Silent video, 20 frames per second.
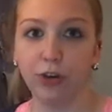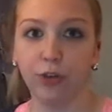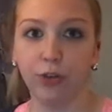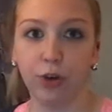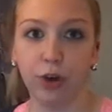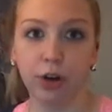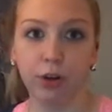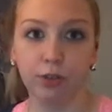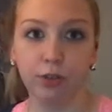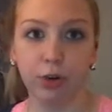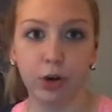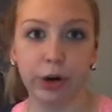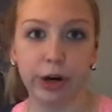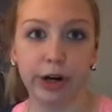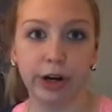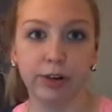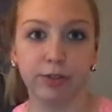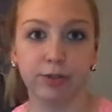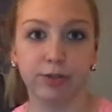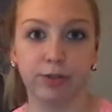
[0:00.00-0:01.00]

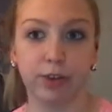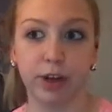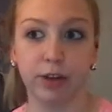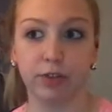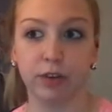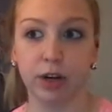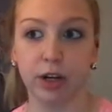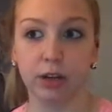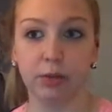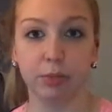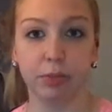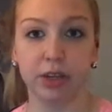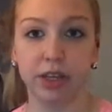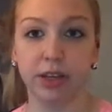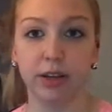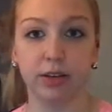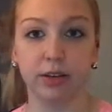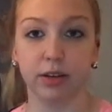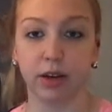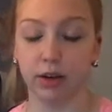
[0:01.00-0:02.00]
44, favorite
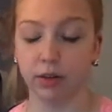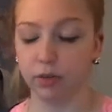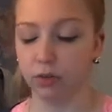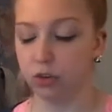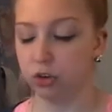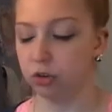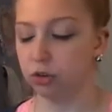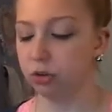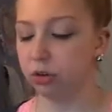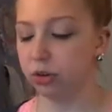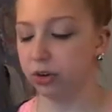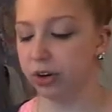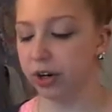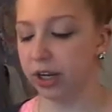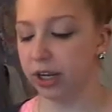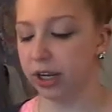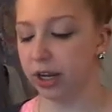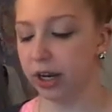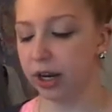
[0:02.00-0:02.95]
piece of jewelry.